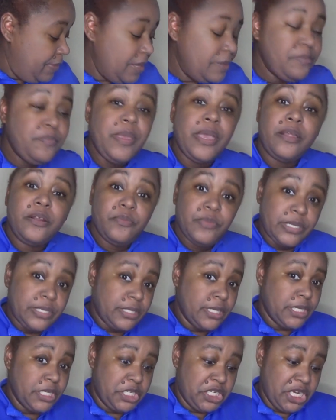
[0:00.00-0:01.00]
bit better with
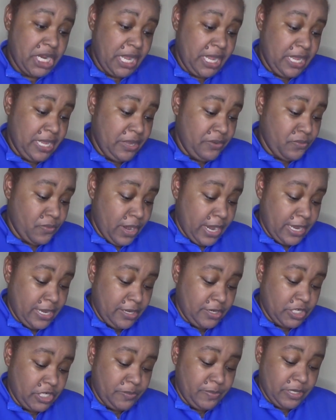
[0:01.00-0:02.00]
their shade
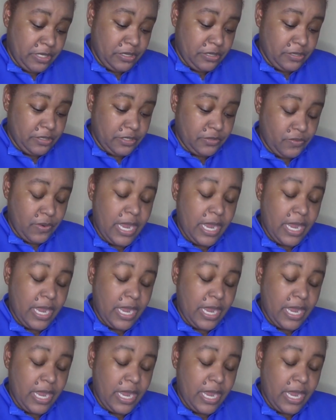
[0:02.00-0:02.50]
range because